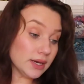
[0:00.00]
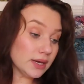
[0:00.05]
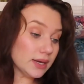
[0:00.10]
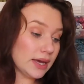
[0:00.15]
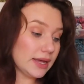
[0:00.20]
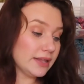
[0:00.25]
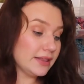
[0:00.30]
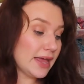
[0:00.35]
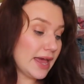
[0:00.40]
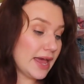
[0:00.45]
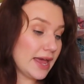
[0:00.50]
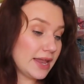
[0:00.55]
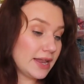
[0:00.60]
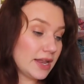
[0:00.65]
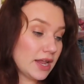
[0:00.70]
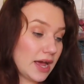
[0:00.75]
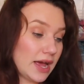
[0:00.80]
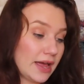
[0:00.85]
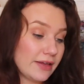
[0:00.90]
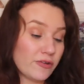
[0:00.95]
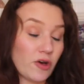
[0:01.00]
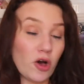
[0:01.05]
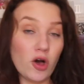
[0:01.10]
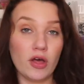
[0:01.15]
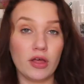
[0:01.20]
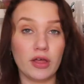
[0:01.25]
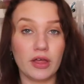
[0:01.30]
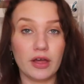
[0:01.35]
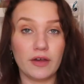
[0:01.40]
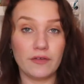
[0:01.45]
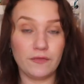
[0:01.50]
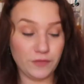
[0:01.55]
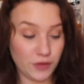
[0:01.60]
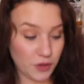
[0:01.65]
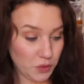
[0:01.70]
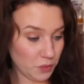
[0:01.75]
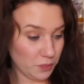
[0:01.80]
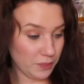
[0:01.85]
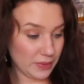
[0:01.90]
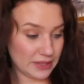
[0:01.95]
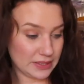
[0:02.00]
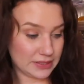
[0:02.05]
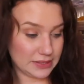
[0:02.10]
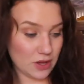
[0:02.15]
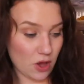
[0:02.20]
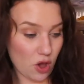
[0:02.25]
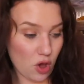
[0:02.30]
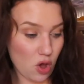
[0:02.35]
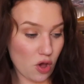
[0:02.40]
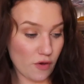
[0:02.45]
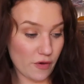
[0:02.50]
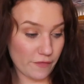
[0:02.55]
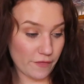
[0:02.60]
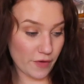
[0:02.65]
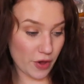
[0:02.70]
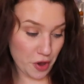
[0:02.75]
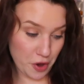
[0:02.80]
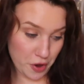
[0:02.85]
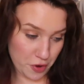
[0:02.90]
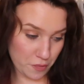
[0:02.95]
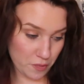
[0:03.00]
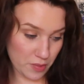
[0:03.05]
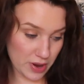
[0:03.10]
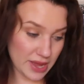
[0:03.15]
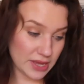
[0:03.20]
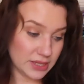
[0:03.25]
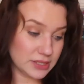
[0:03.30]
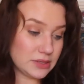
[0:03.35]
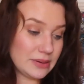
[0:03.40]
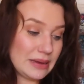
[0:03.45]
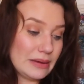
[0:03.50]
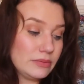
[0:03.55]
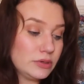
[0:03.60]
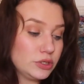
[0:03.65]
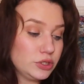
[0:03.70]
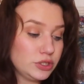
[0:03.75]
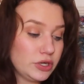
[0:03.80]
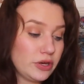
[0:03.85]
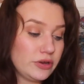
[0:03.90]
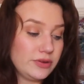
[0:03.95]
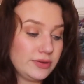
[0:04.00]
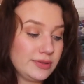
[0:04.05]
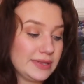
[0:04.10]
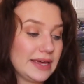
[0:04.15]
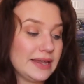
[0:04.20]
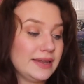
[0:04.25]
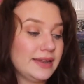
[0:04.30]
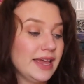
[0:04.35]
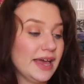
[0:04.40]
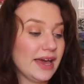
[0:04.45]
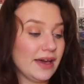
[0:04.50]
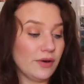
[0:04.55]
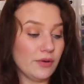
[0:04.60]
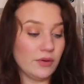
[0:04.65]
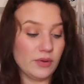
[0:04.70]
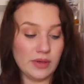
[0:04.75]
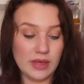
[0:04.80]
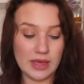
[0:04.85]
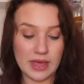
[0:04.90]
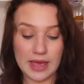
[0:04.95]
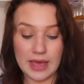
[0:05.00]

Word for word: and then I got a few bits of homeware, so I will show you that now.